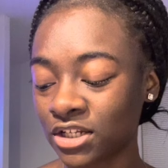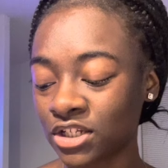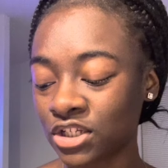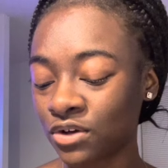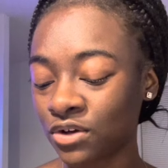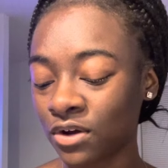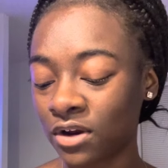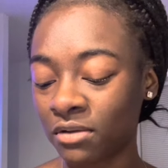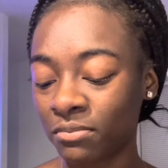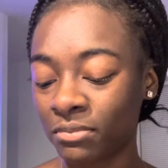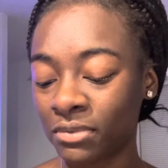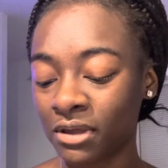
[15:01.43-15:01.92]
just
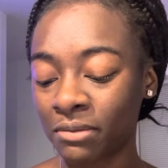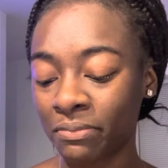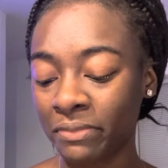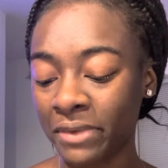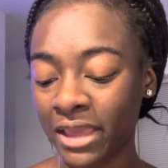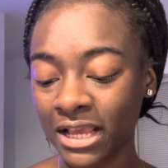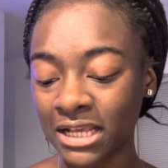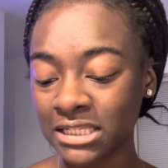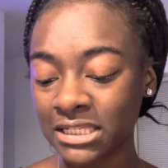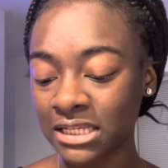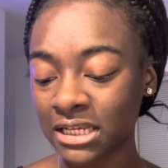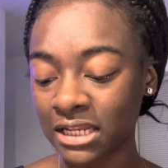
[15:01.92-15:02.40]
gonna be
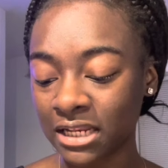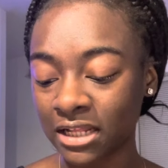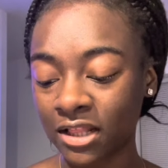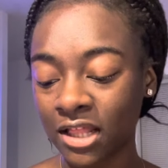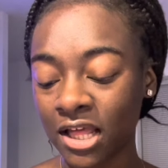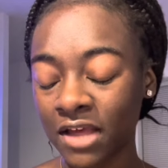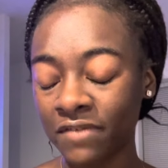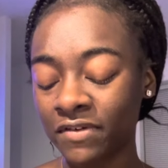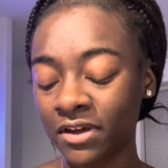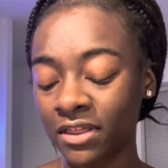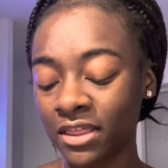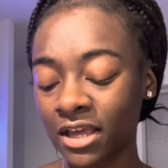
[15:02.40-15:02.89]
amazing.
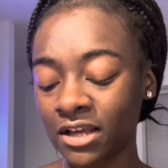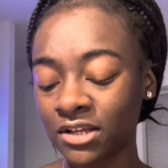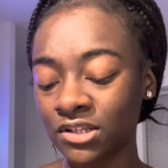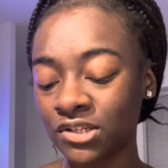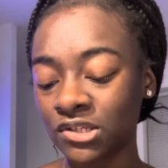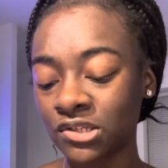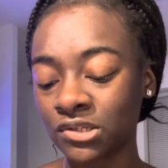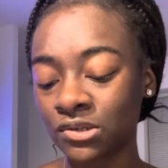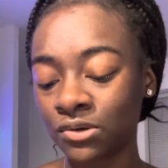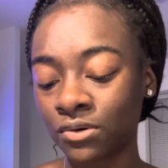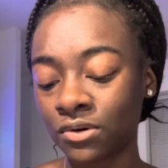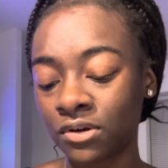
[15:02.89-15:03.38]
Clarify the Ace of
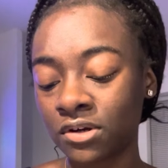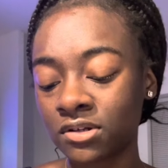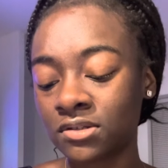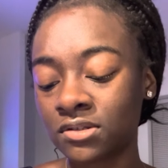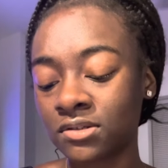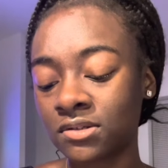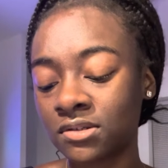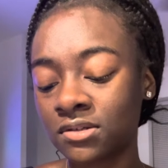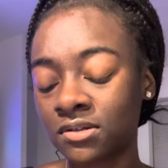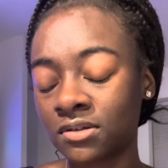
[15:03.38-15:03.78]
Swords.